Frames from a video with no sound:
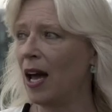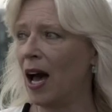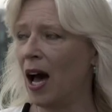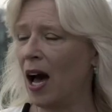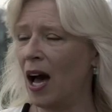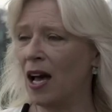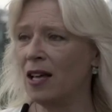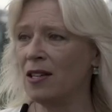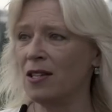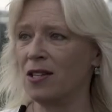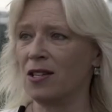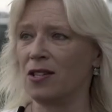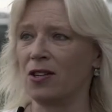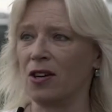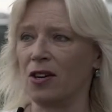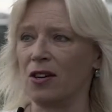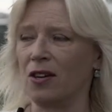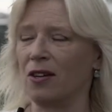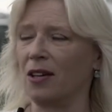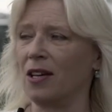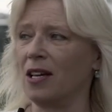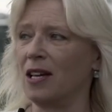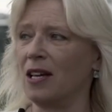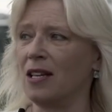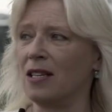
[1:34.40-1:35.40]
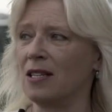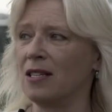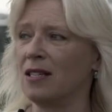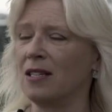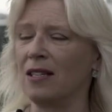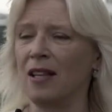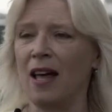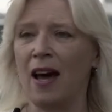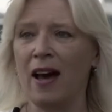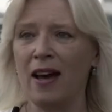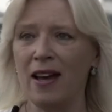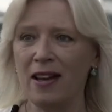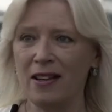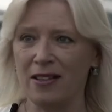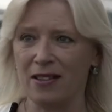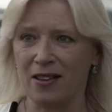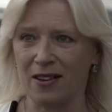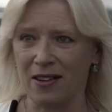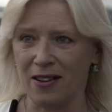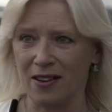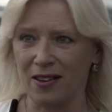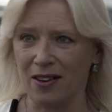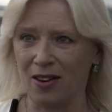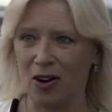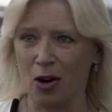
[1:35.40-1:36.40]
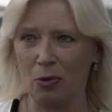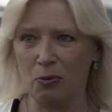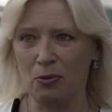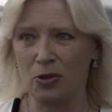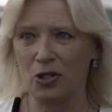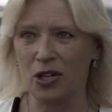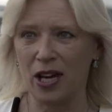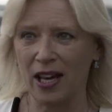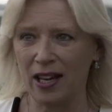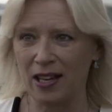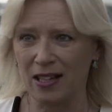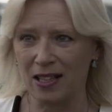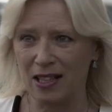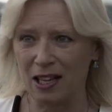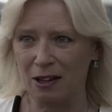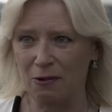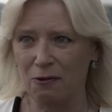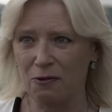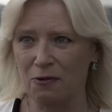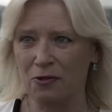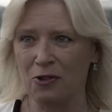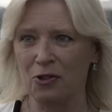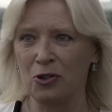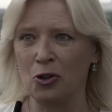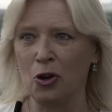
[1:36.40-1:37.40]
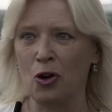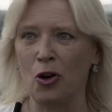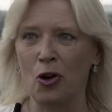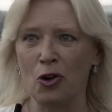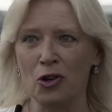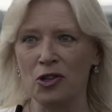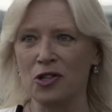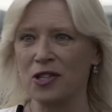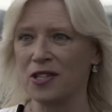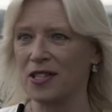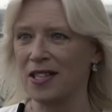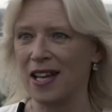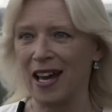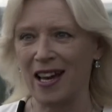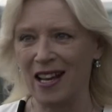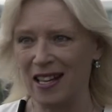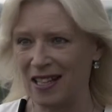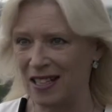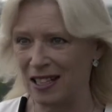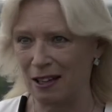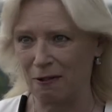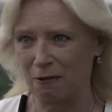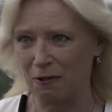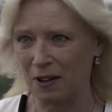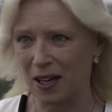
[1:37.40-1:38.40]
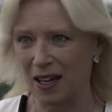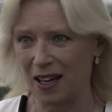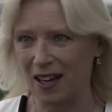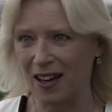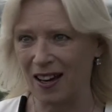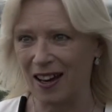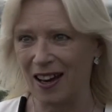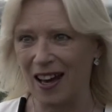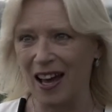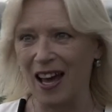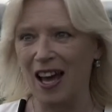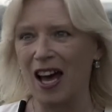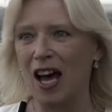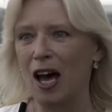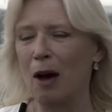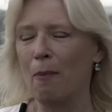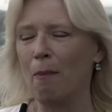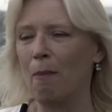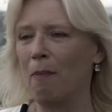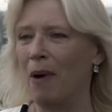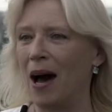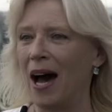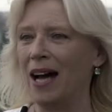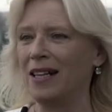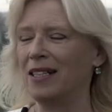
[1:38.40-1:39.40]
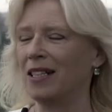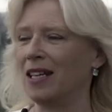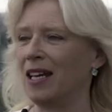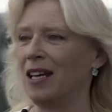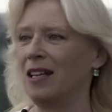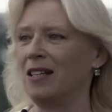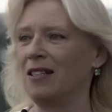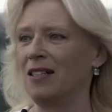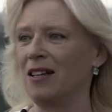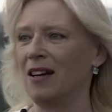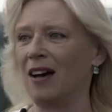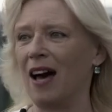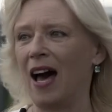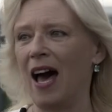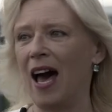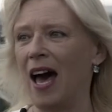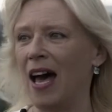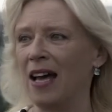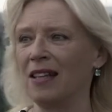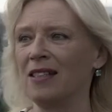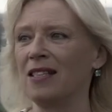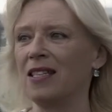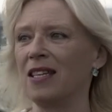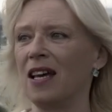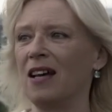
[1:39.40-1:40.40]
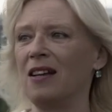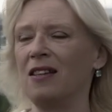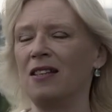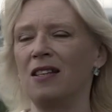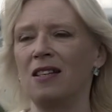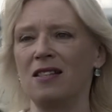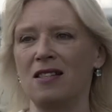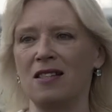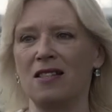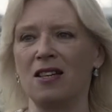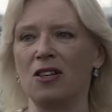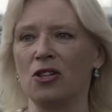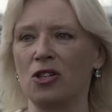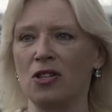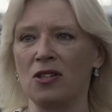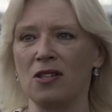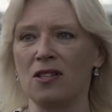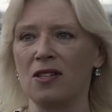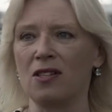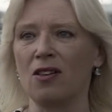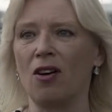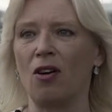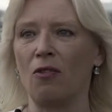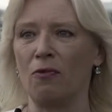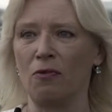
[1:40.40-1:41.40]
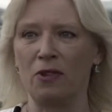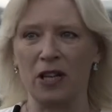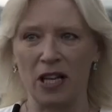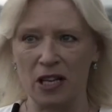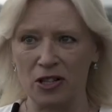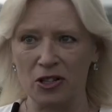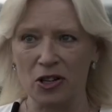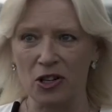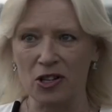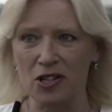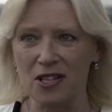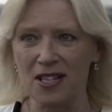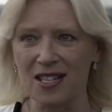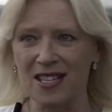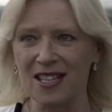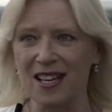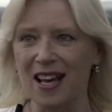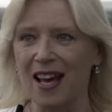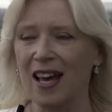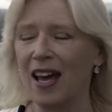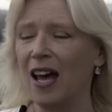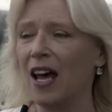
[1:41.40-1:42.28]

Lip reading: answer is neither objective nor scientific, but in the hands and decisions of leaders.